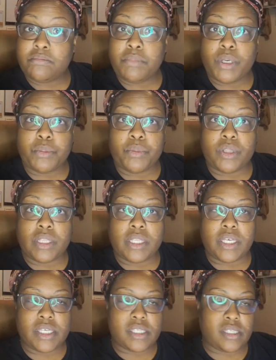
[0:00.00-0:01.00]
Put them on the
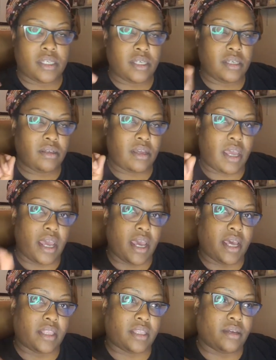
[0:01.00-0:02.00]
list,
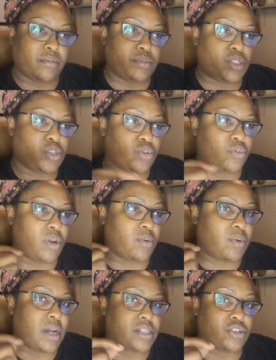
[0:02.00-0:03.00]
add them to a
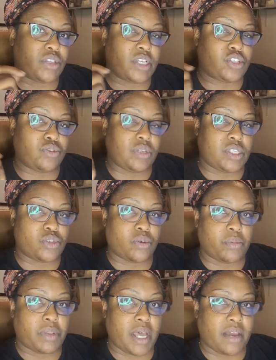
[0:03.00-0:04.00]
roster that you need to
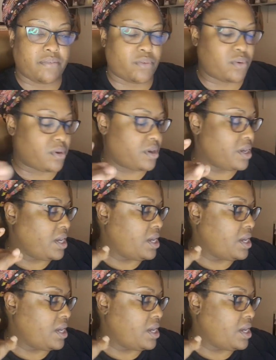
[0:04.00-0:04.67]
apply for